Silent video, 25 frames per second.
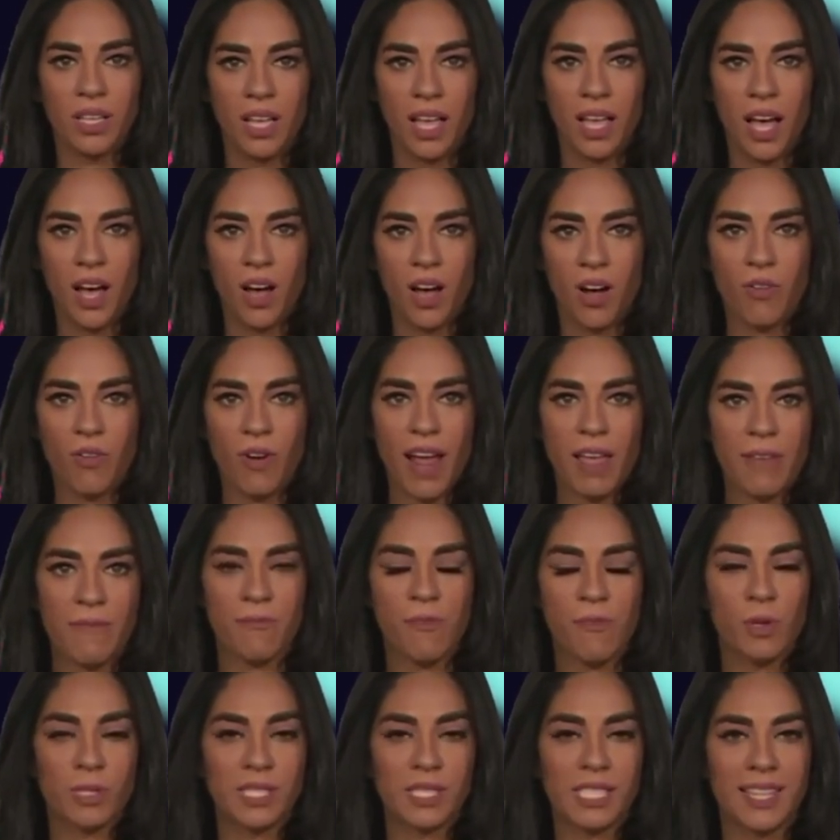All right,
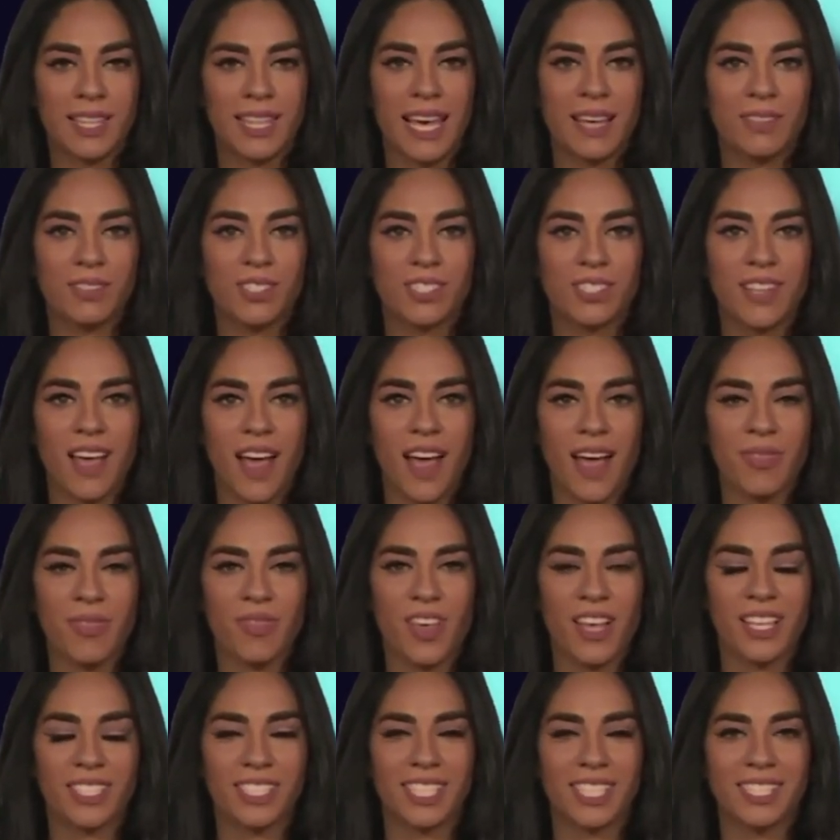
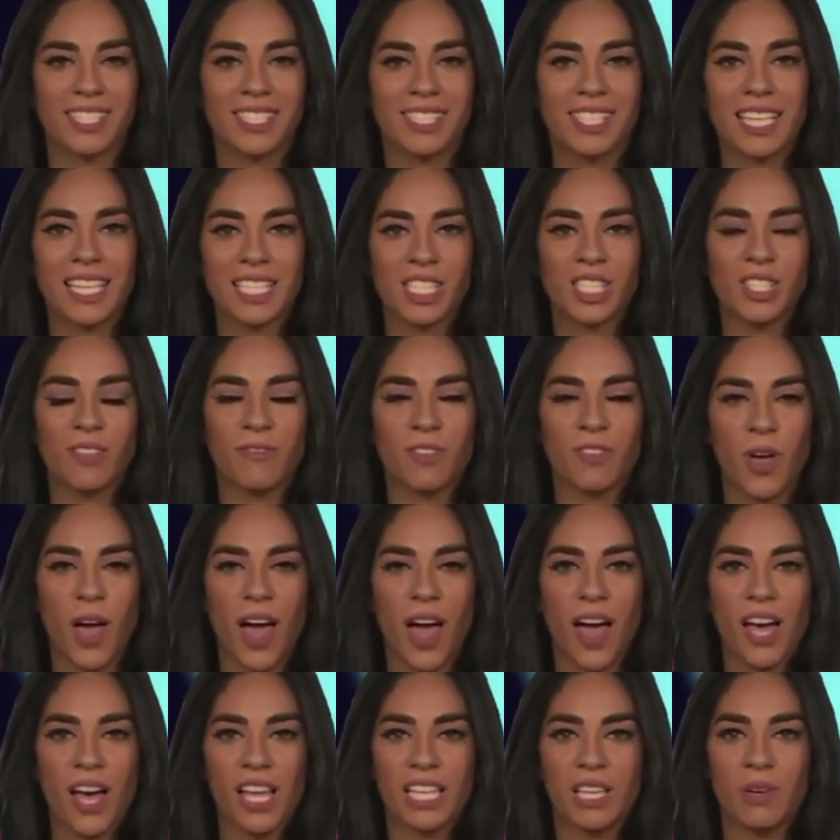14,936 of you
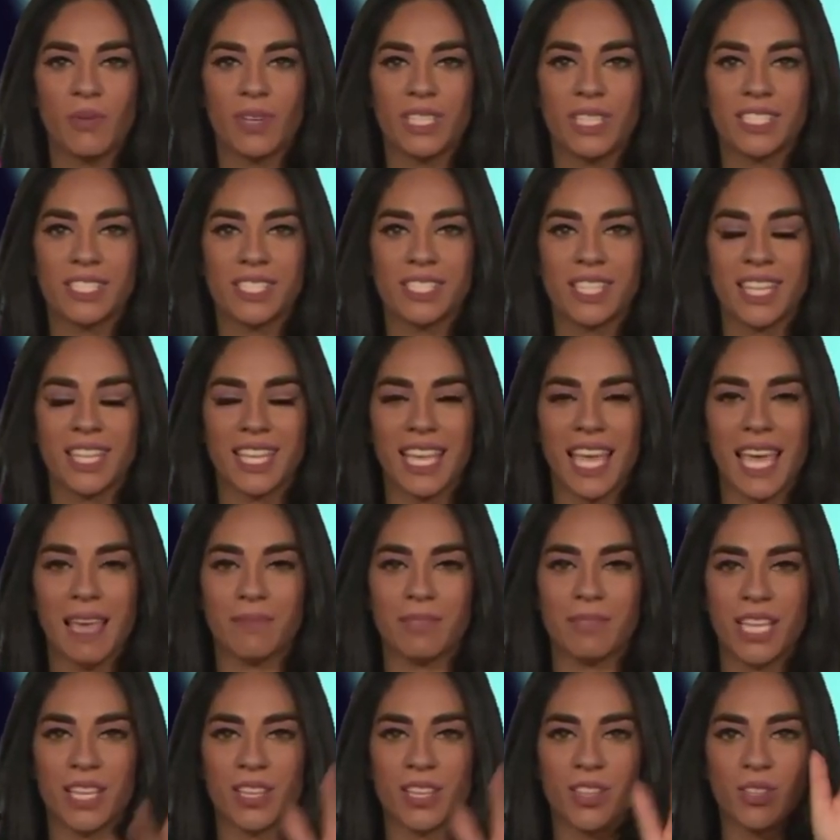early winners in the game
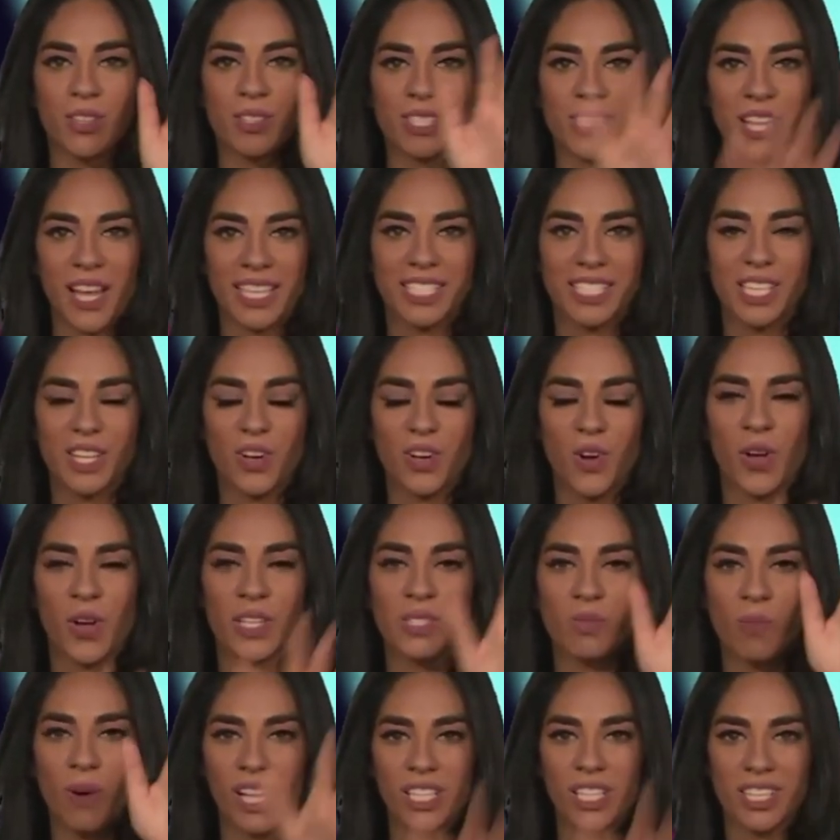taking those 90
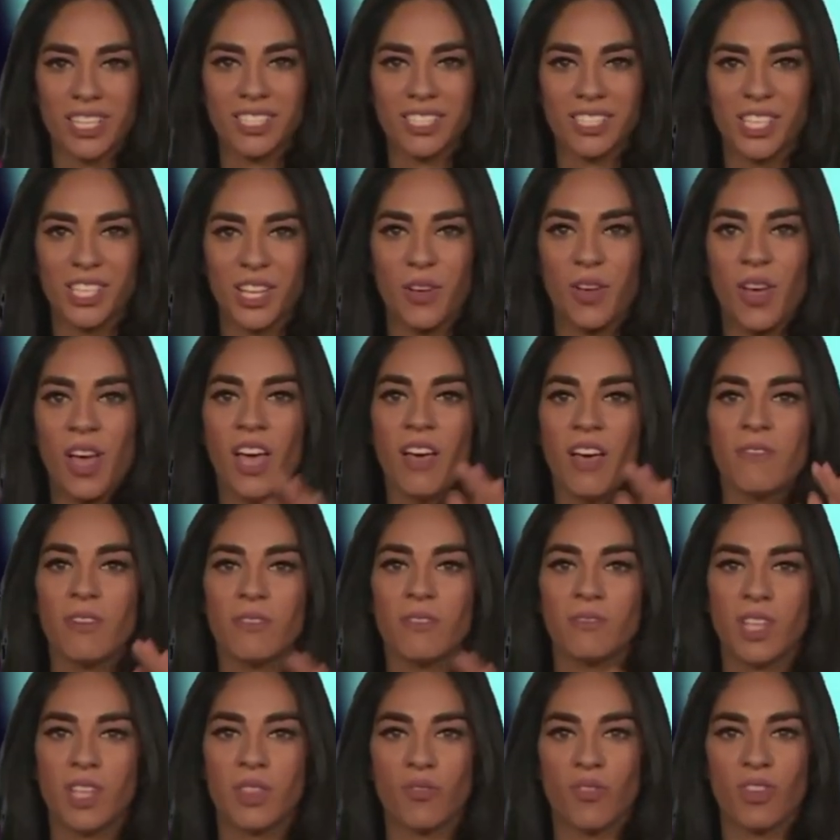coins. Well done to you.
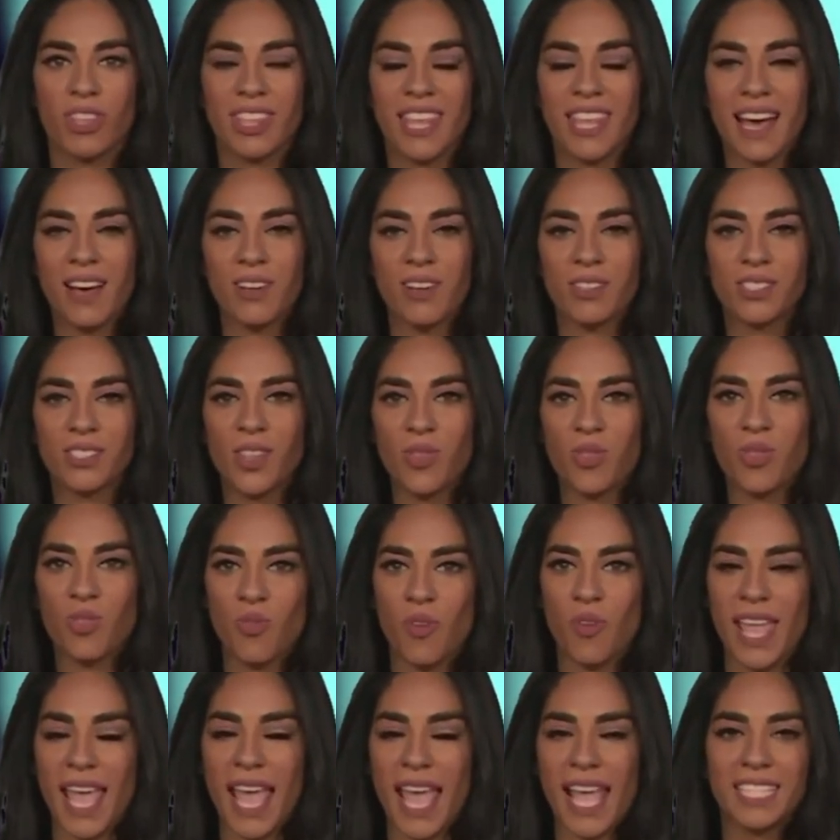
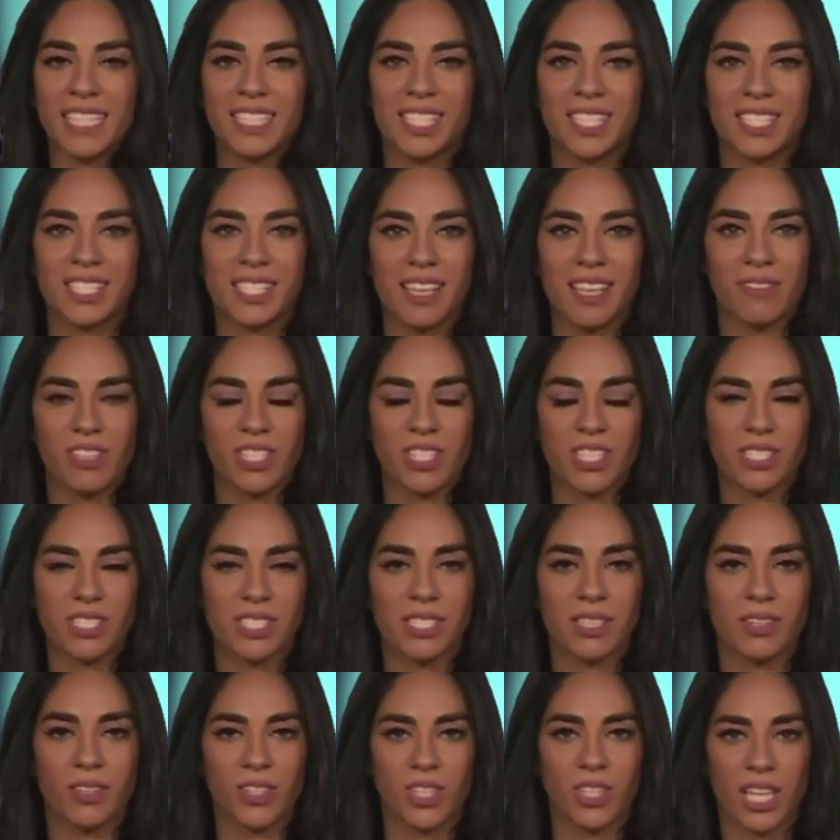53,387
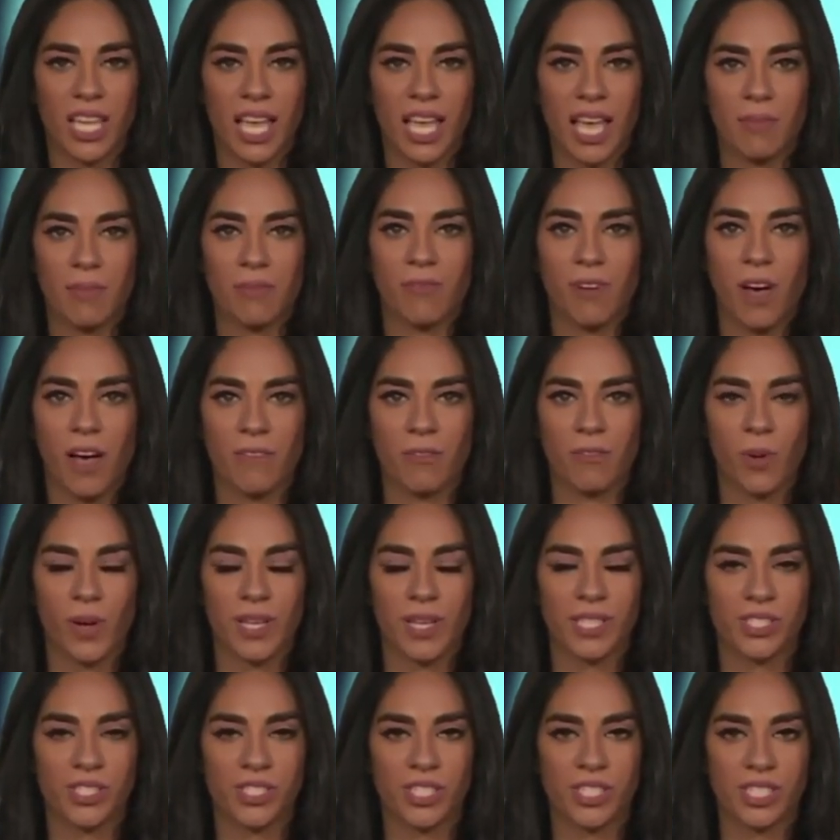still in the game. 5
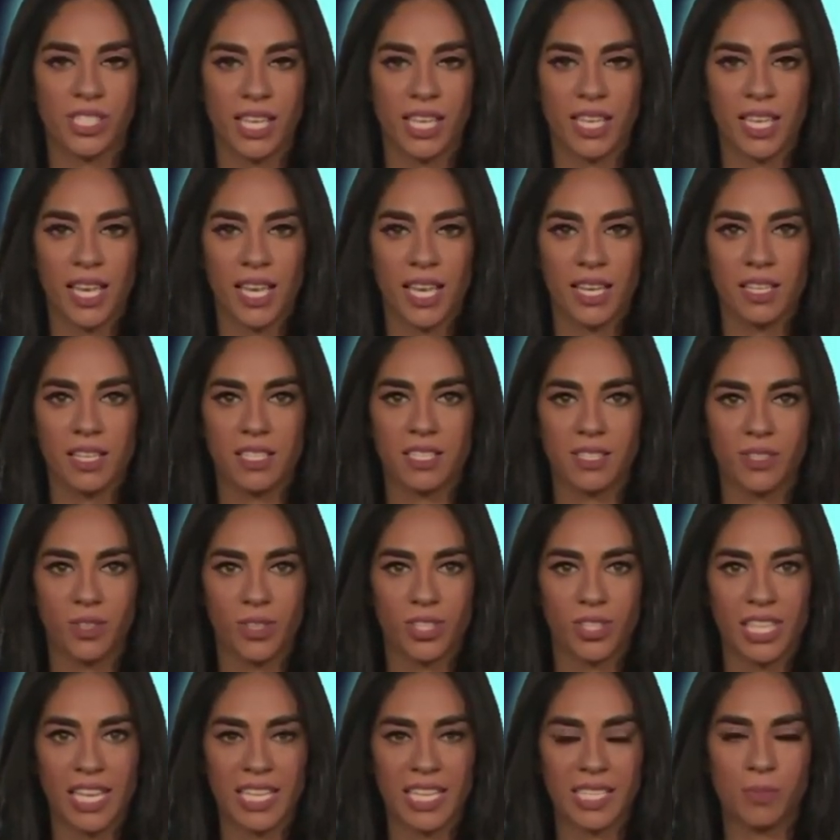questions again until
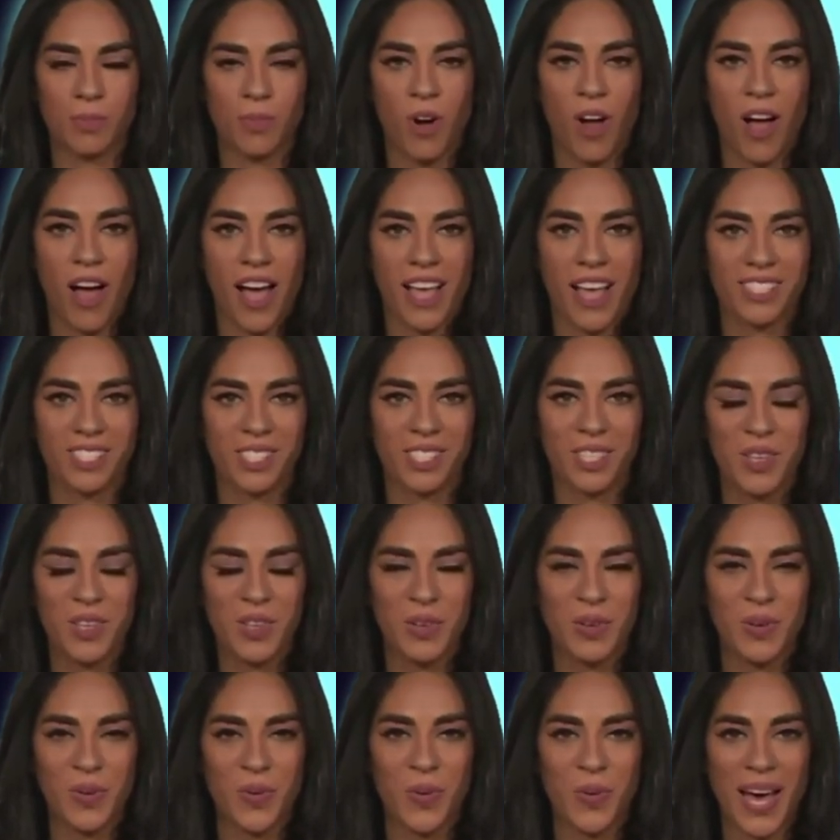the next prize.
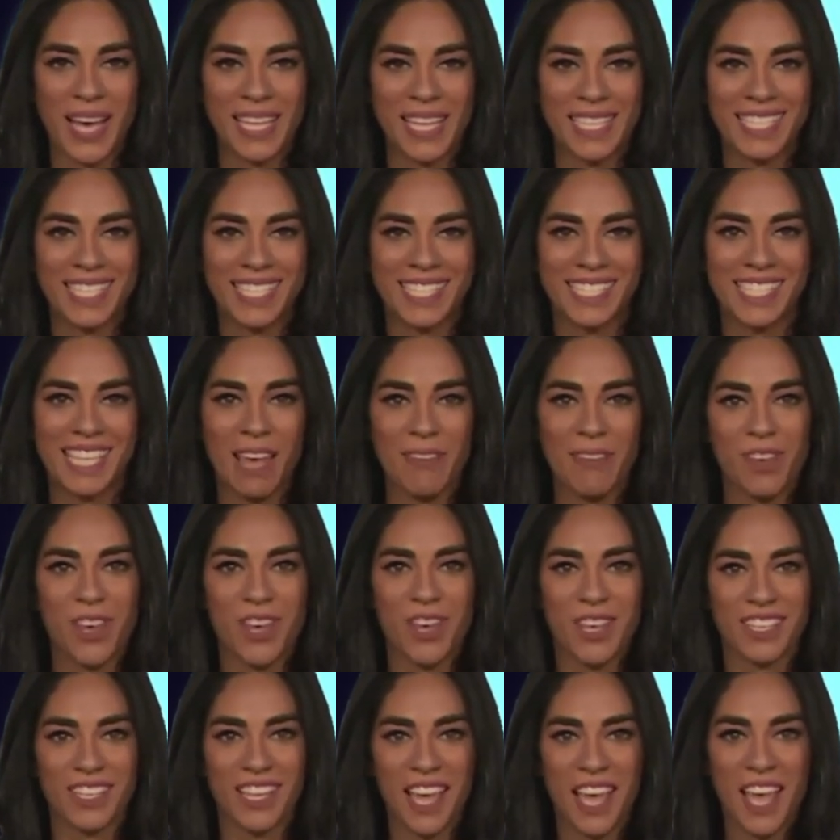
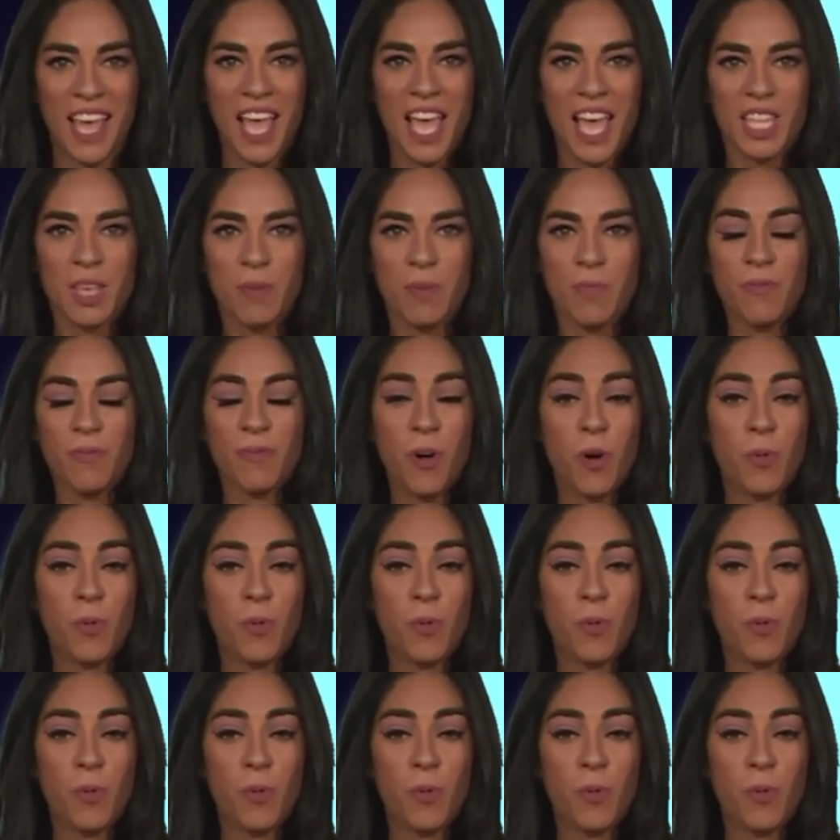Q7. The performer